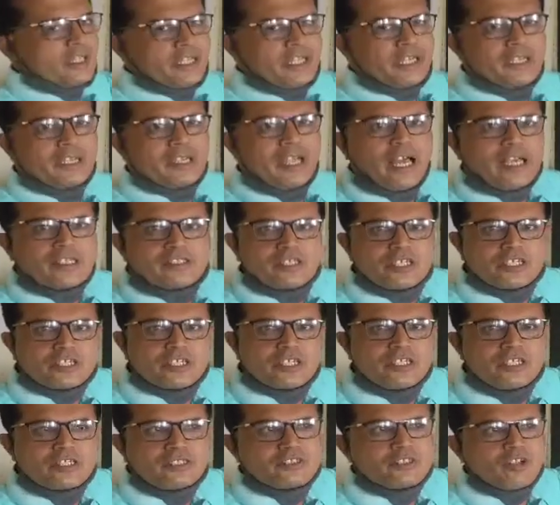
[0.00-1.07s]
in last
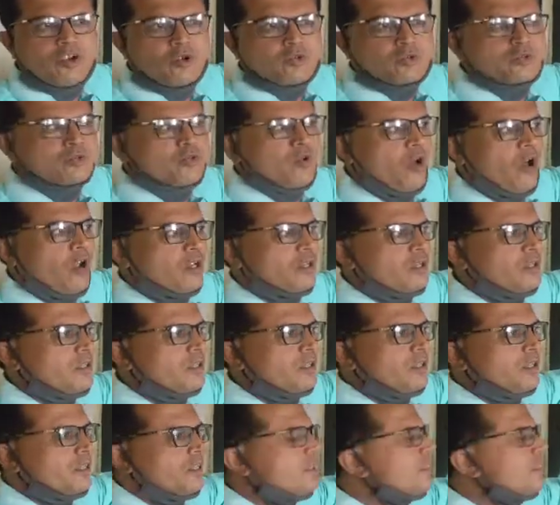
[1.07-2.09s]
session is now solved.